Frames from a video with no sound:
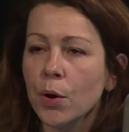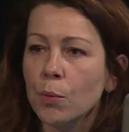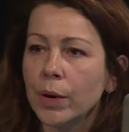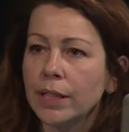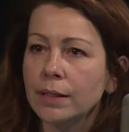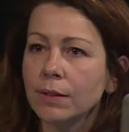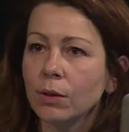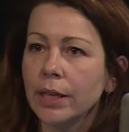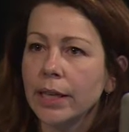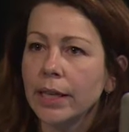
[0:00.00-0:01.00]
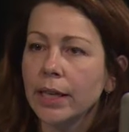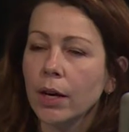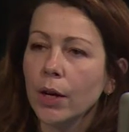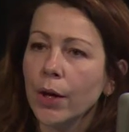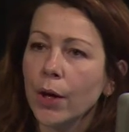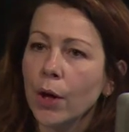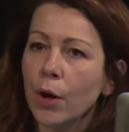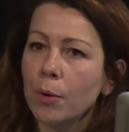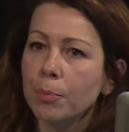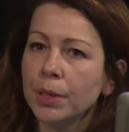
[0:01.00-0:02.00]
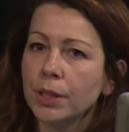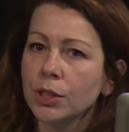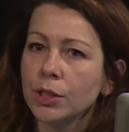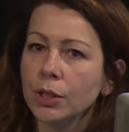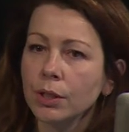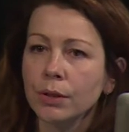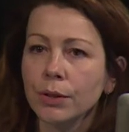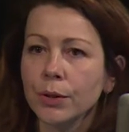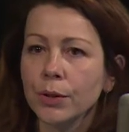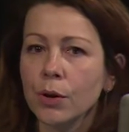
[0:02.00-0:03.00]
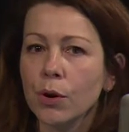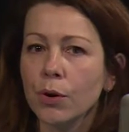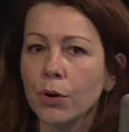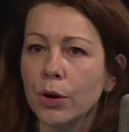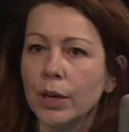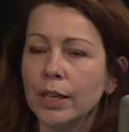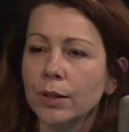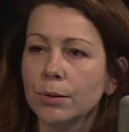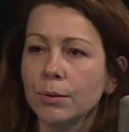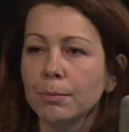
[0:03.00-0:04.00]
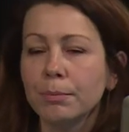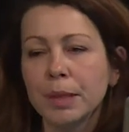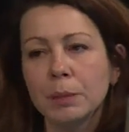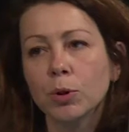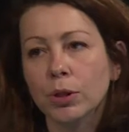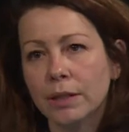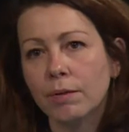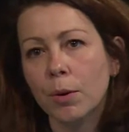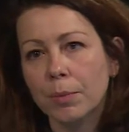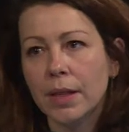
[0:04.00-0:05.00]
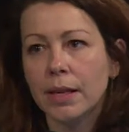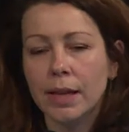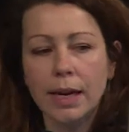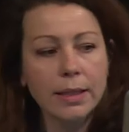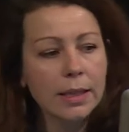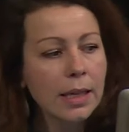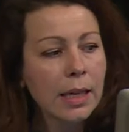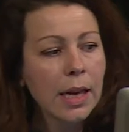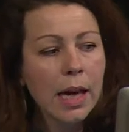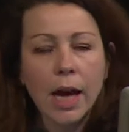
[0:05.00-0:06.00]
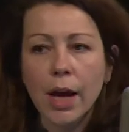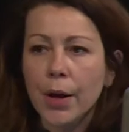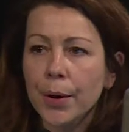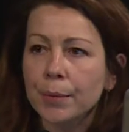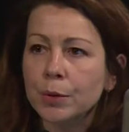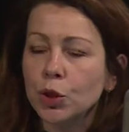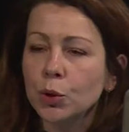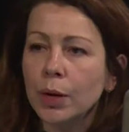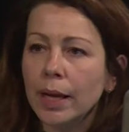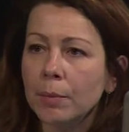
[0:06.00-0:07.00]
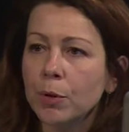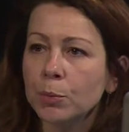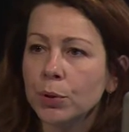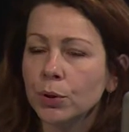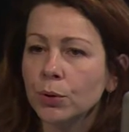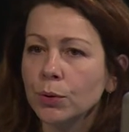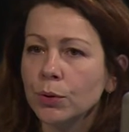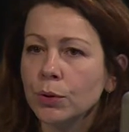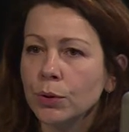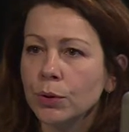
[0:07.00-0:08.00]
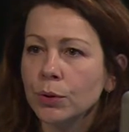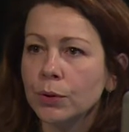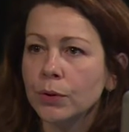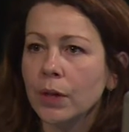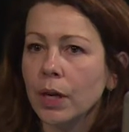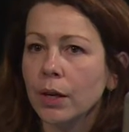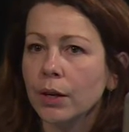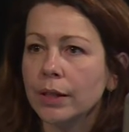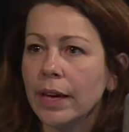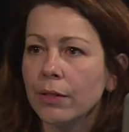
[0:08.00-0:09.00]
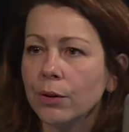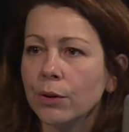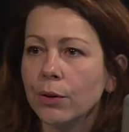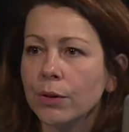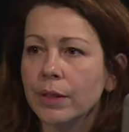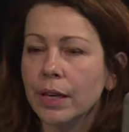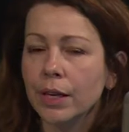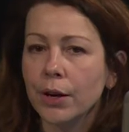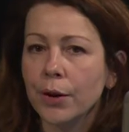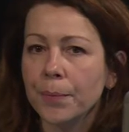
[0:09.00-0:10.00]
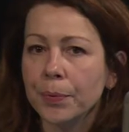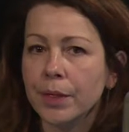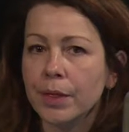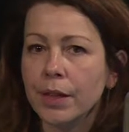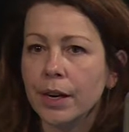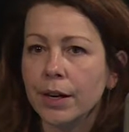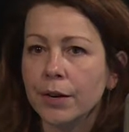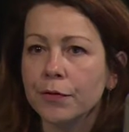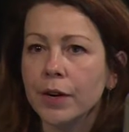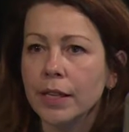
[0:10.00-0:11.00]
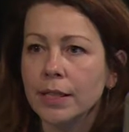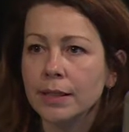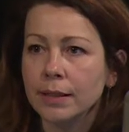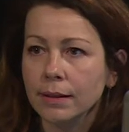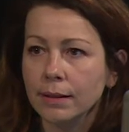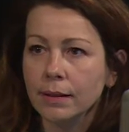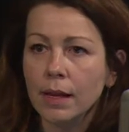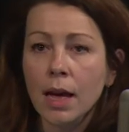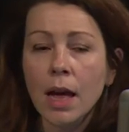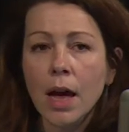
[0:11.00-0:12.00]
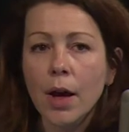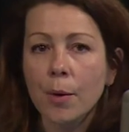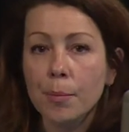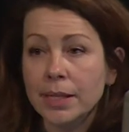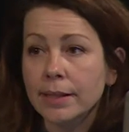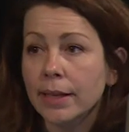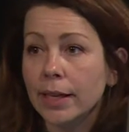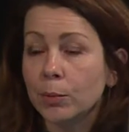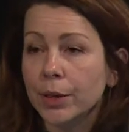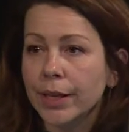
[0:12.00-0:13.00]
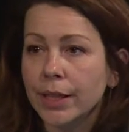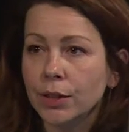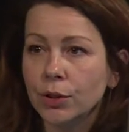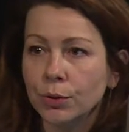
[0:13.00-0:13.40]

when it's only a pitch or a little bit more developed than that, to help the producers gather their financing. Basically, we're here